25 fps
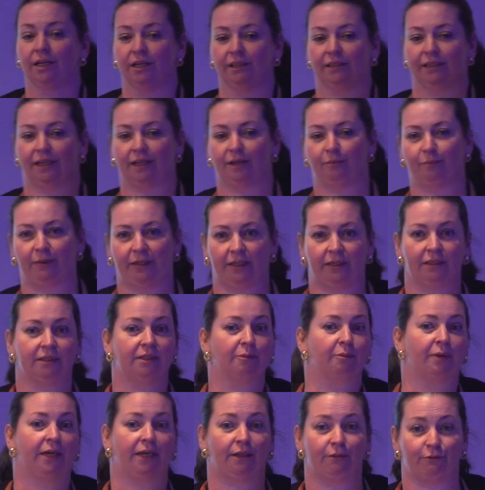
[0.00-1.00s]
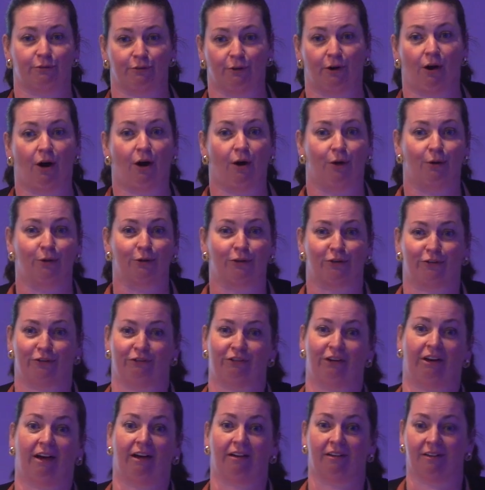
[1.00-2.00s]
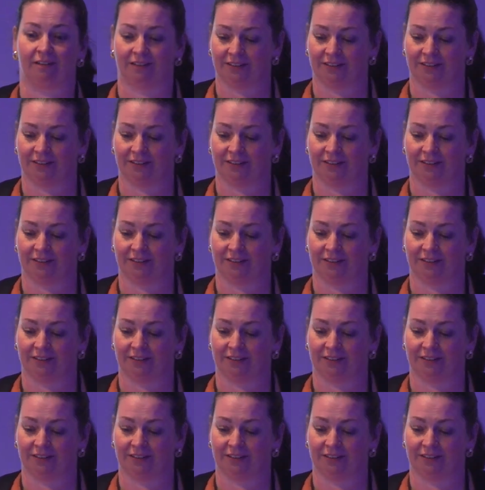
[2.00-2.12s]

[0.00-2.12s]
That would be a debate for a whole other day.